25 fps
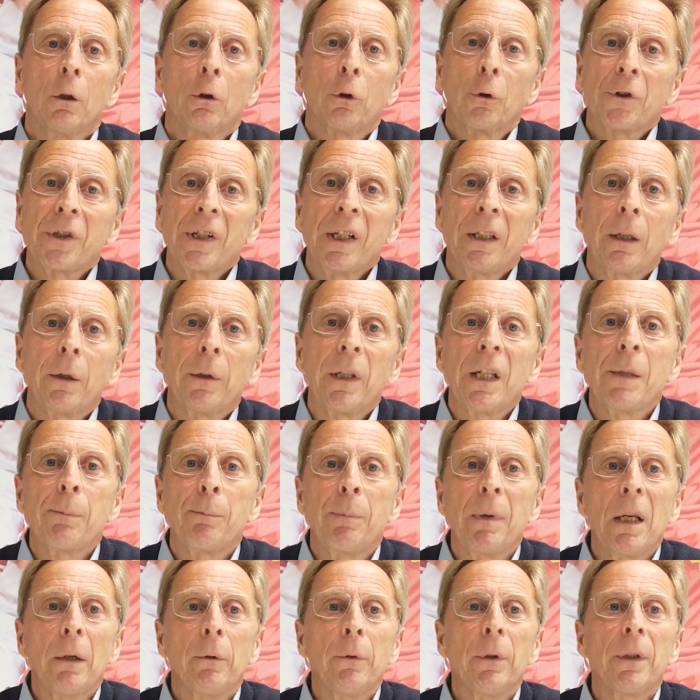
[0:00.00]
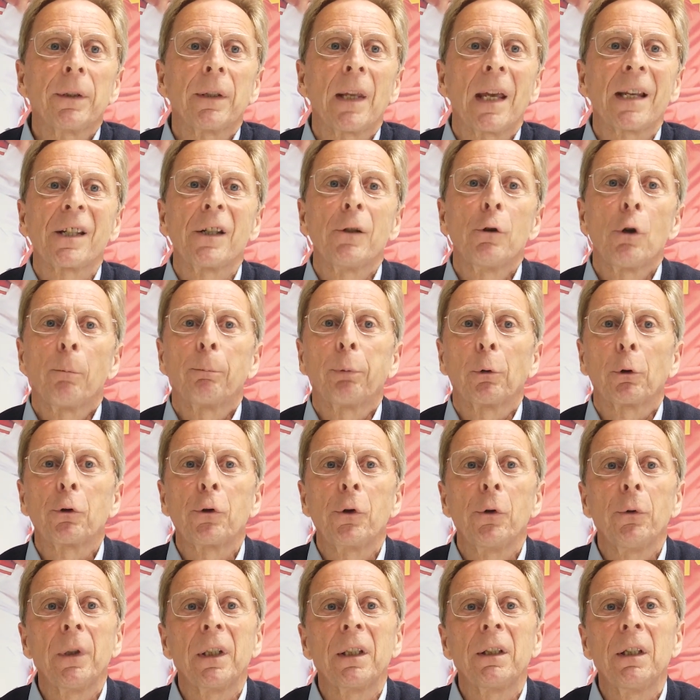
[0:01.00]
Consider this period as an
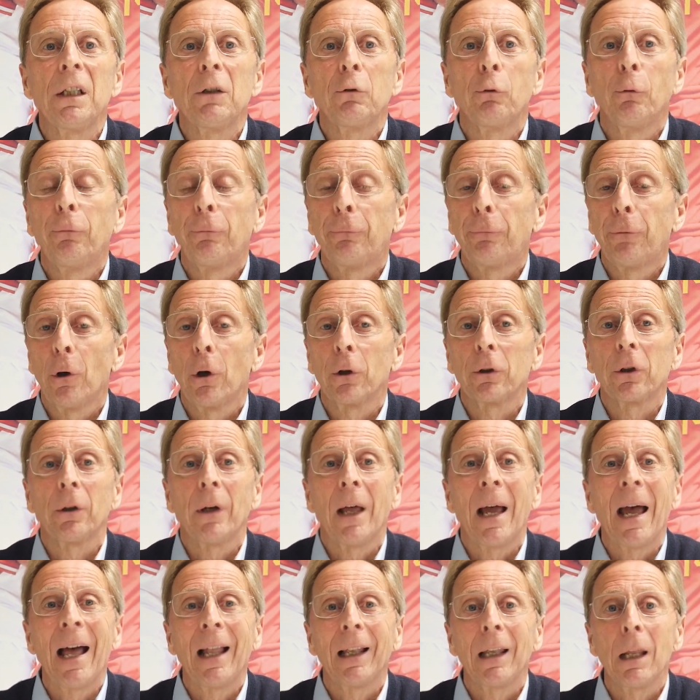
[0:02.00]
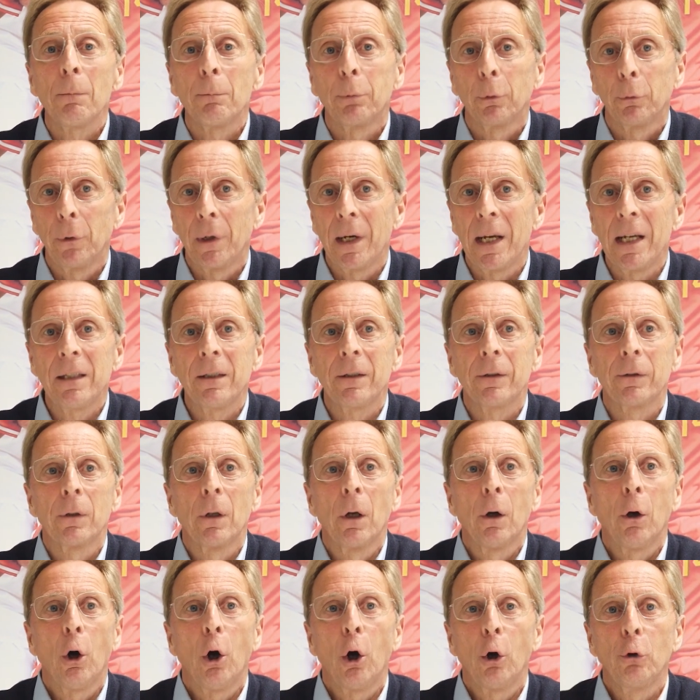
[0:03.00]
opportunity to further elaborate
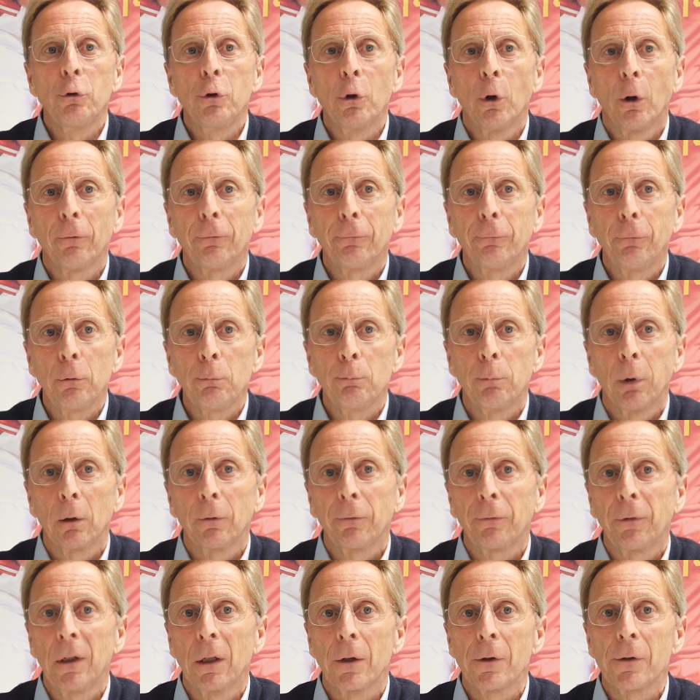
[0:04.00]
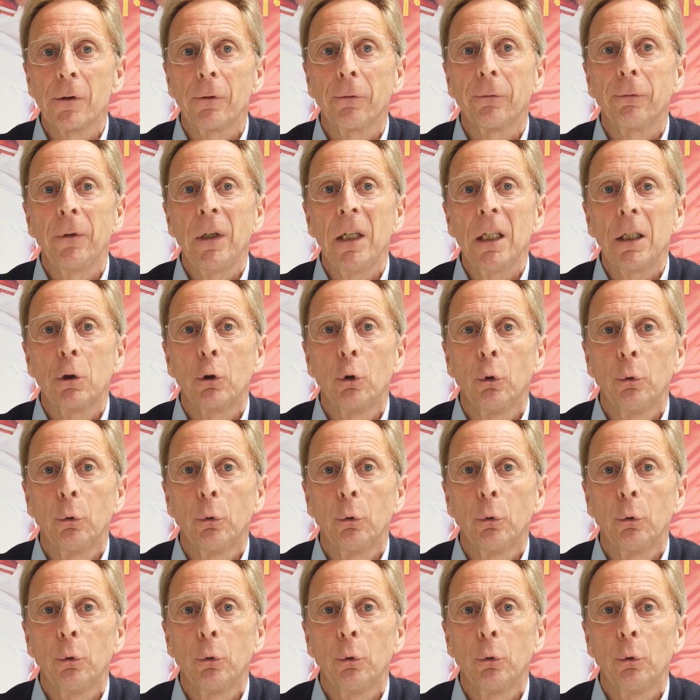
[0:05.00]
on your football philosophy,